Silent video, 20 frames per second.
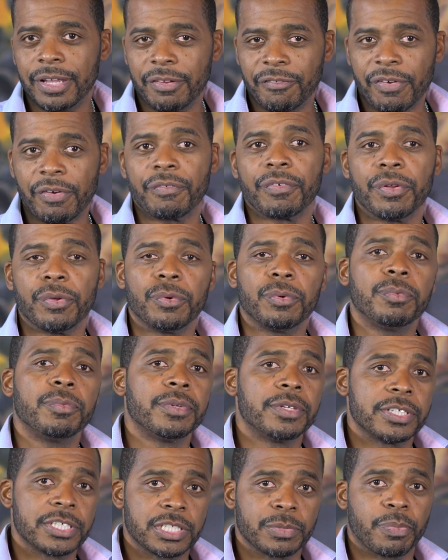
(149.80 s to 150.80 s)
revenue,
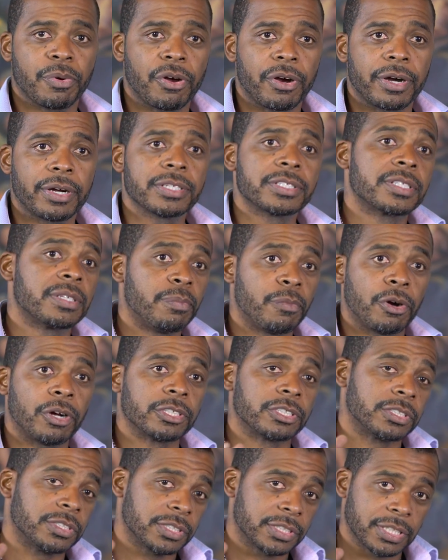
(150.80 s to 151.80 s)
sparse, the
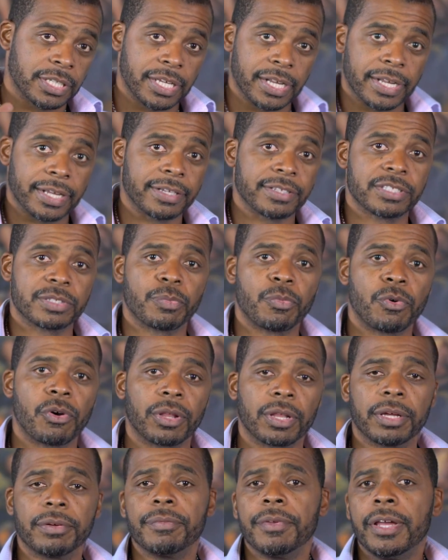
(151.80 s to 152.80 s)
margins getting
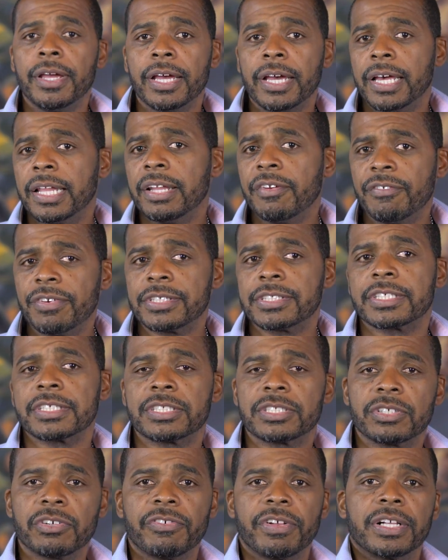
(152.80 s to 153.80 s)
smaller, and the risk
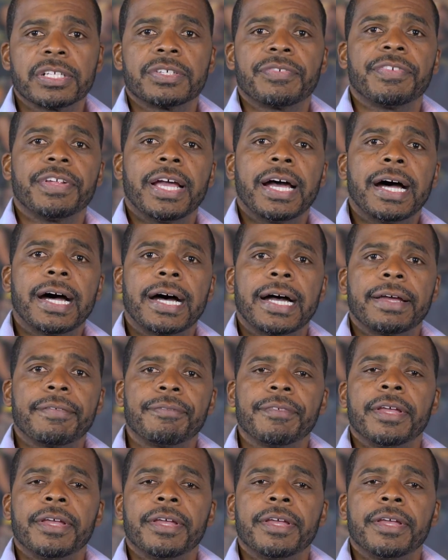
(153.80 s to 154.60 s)
is still relatively high.